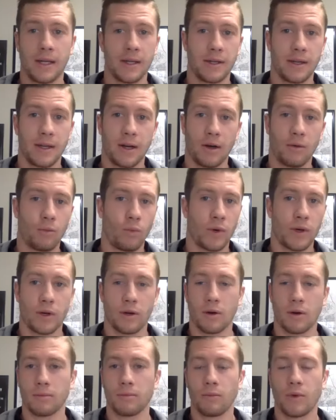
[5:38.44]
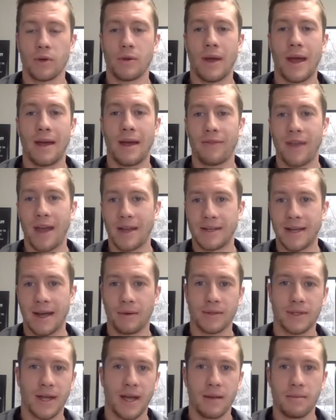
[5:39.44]
you know, when you have that
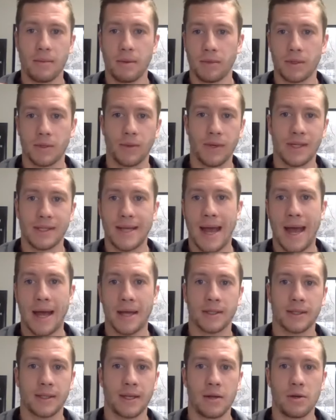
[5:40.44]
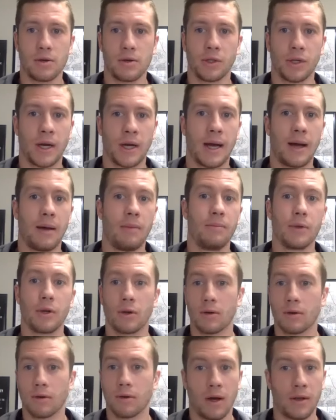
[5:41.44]
downtime in between tasks at your job,
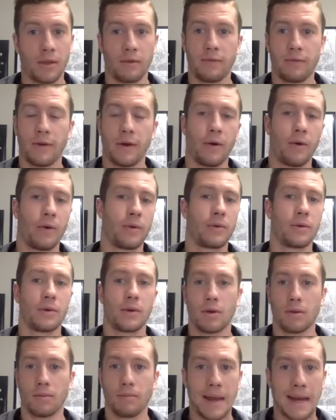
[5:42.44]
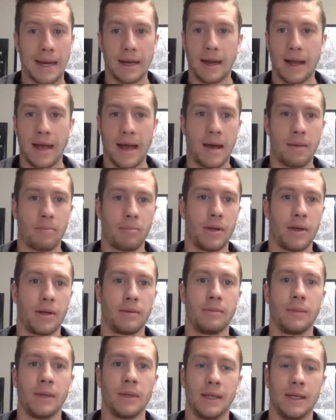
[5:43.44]
you're on the phone, you're making it
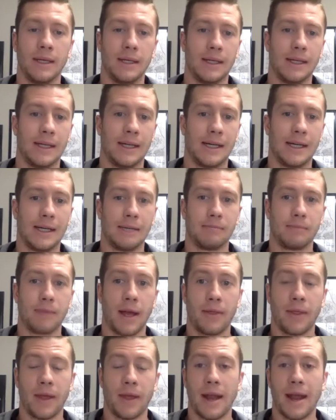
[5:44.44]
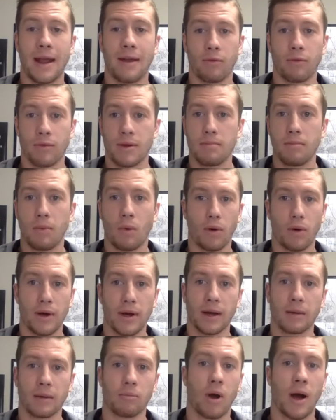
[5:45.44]
happen. And then every
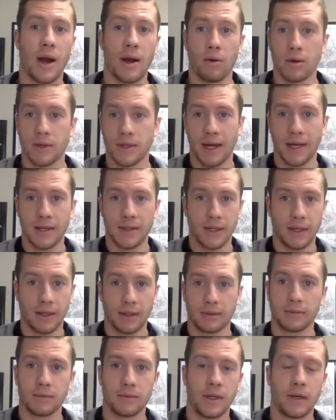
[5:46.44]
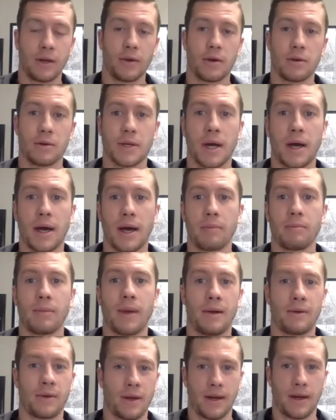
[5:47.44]
morning prioritizing, you know, your time.
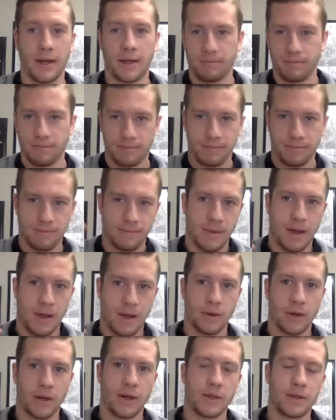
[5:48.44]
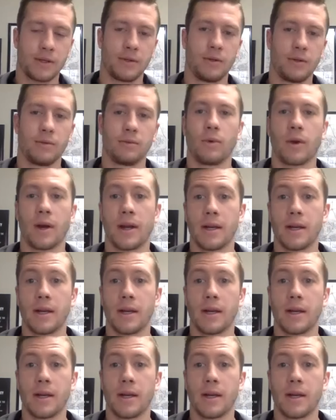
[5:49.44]
How can I do what I